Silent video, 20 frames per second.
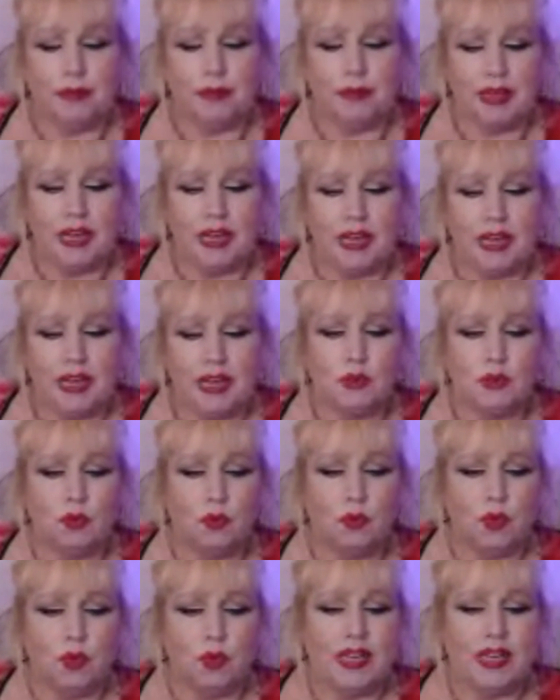beginning of
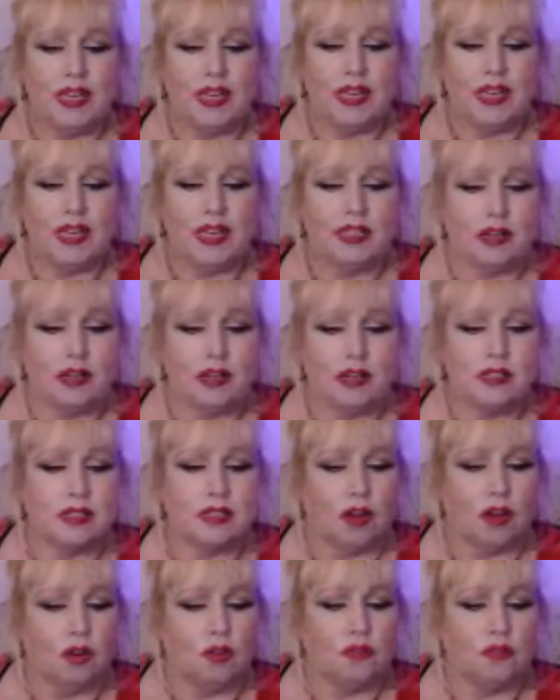the week
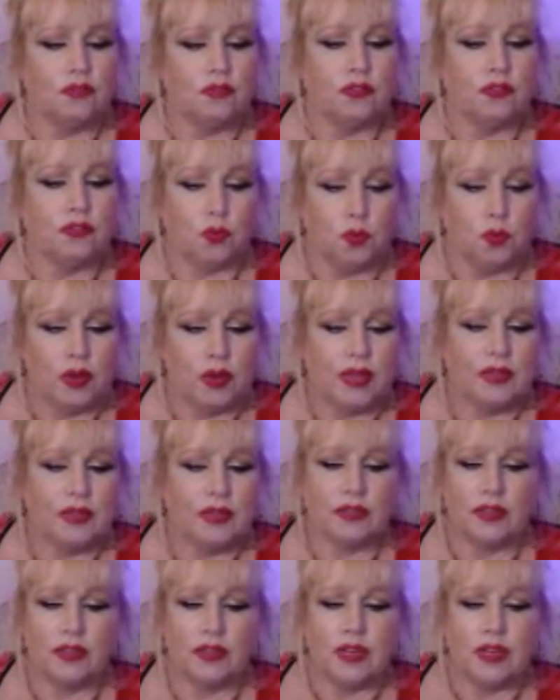starts off
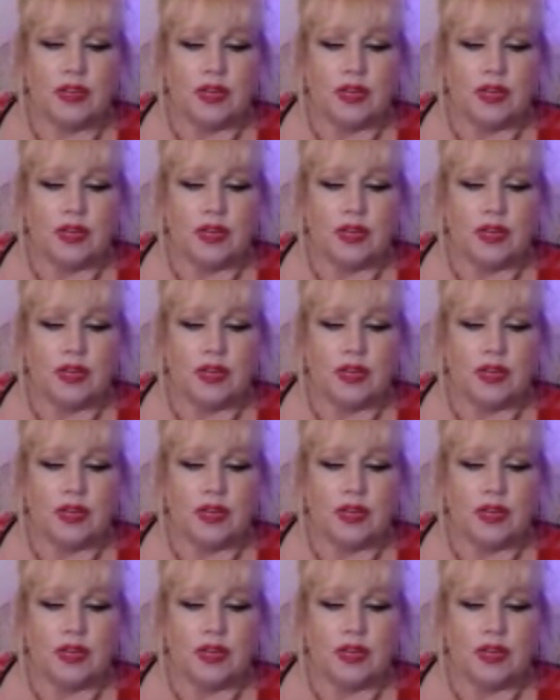with,